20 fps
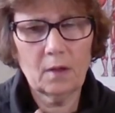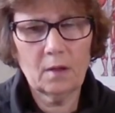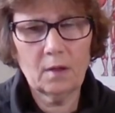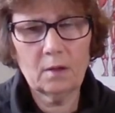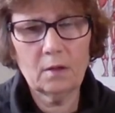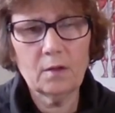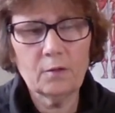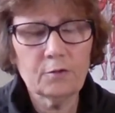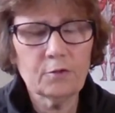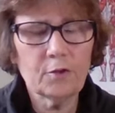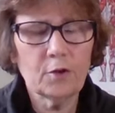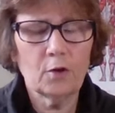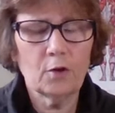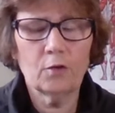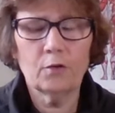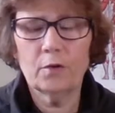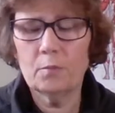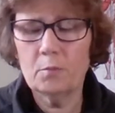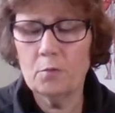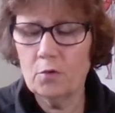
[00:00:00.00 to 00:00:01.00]
lymph
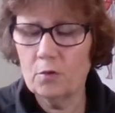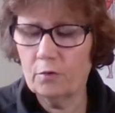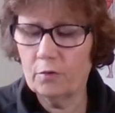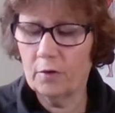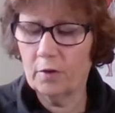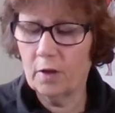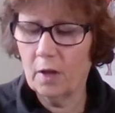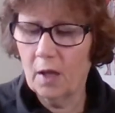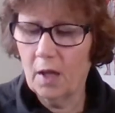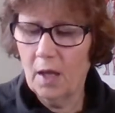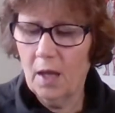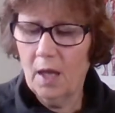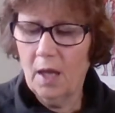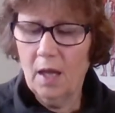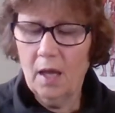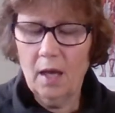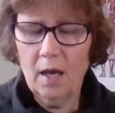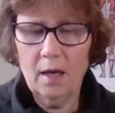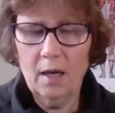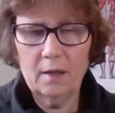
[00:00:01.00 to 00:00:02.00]
node removal.
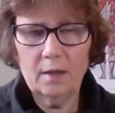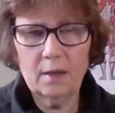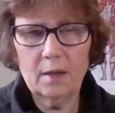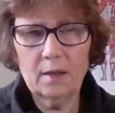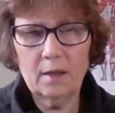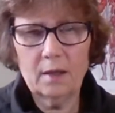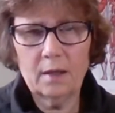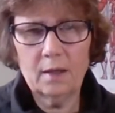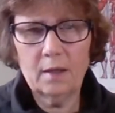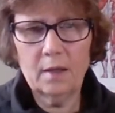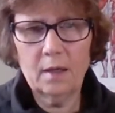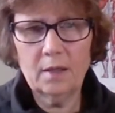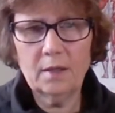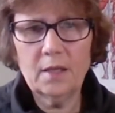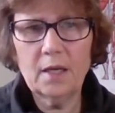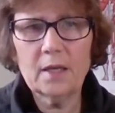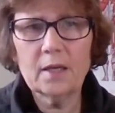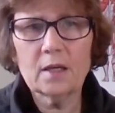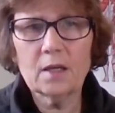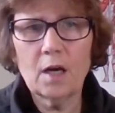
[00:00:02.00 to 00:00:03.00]
I
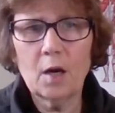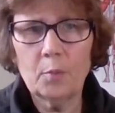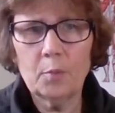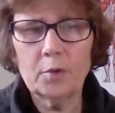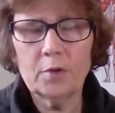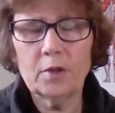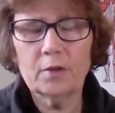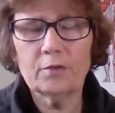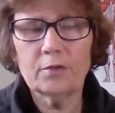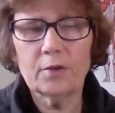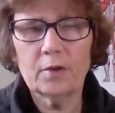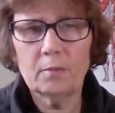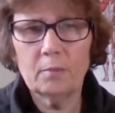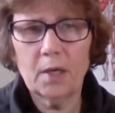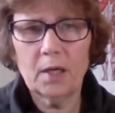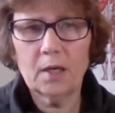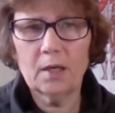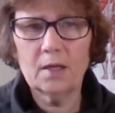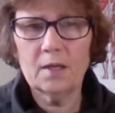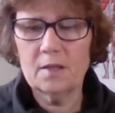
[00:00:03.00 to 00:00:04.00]
take a couple different
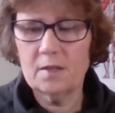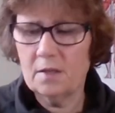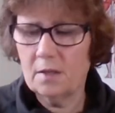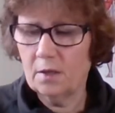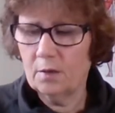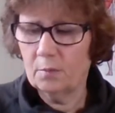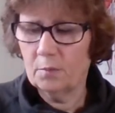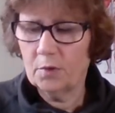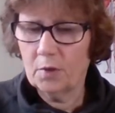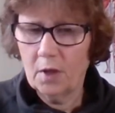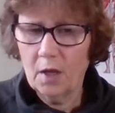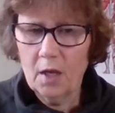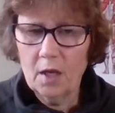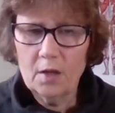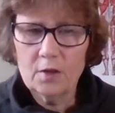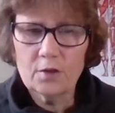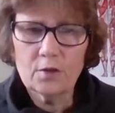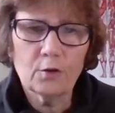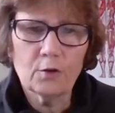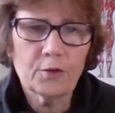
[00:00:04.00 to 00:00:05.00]
magnesiums.
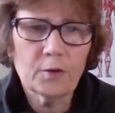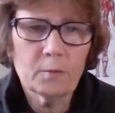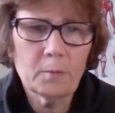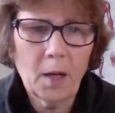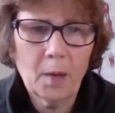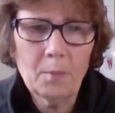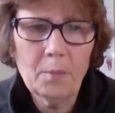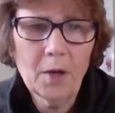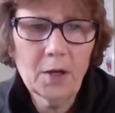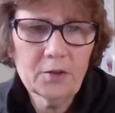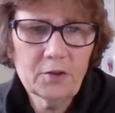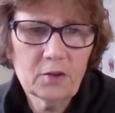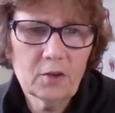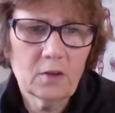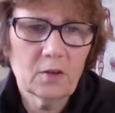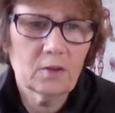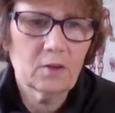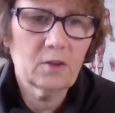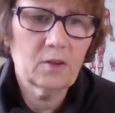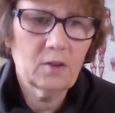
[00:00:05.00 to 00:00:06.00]
So for my
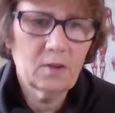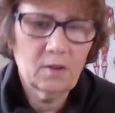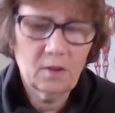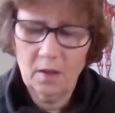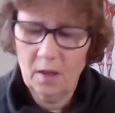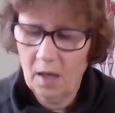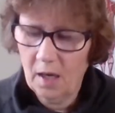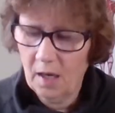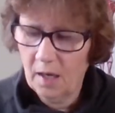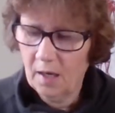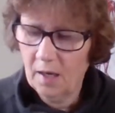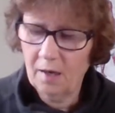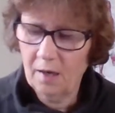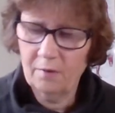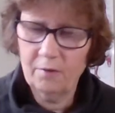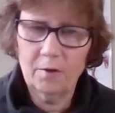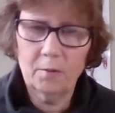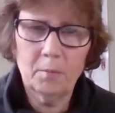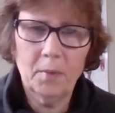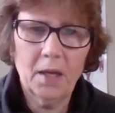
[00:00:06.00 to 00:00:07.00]
muscles, I
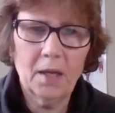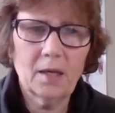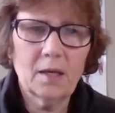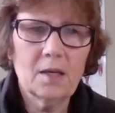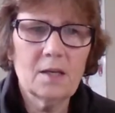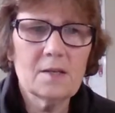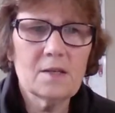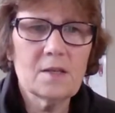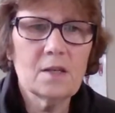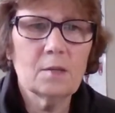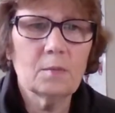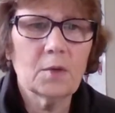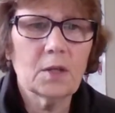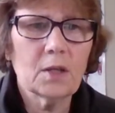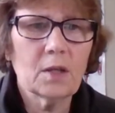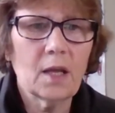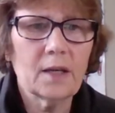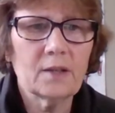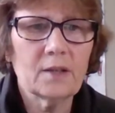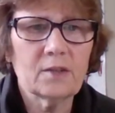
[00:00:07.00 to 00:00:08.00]
have a magnesium
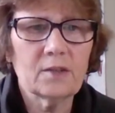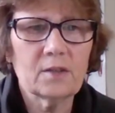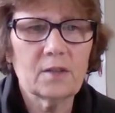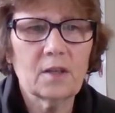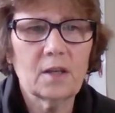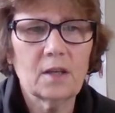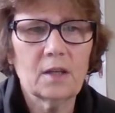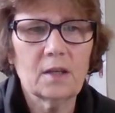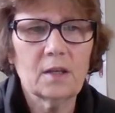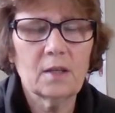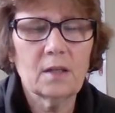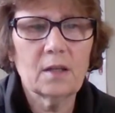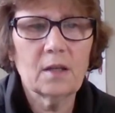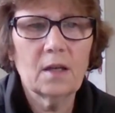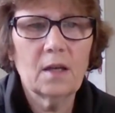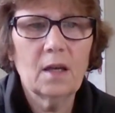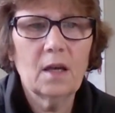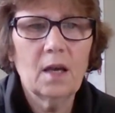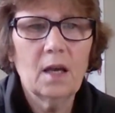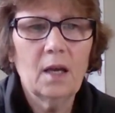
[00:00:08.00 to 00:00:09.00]
glycinate.
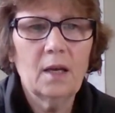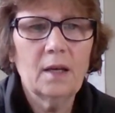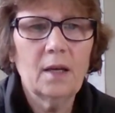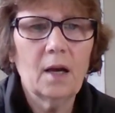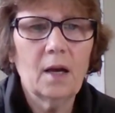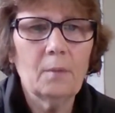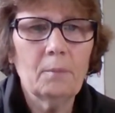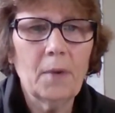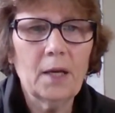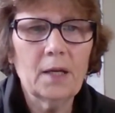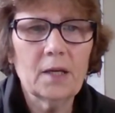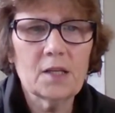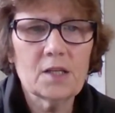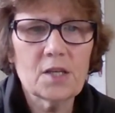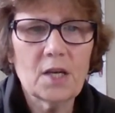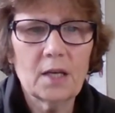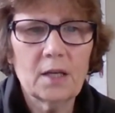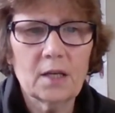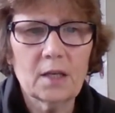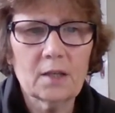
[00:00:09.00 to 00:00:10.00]
Now,
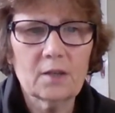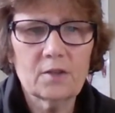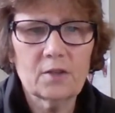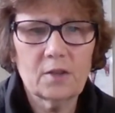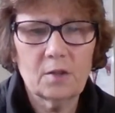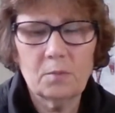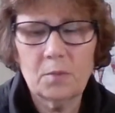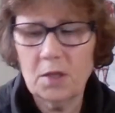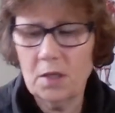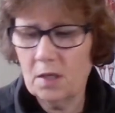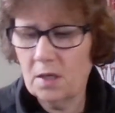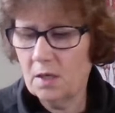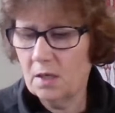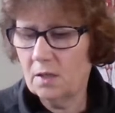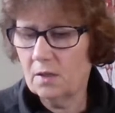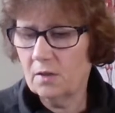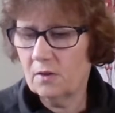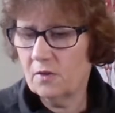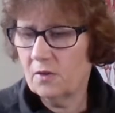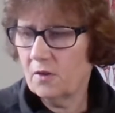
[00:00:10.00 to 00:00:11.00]
Metagenics to me
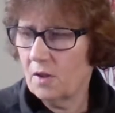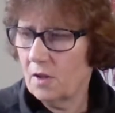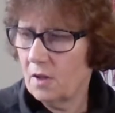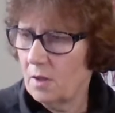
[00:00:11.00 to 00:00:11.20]
is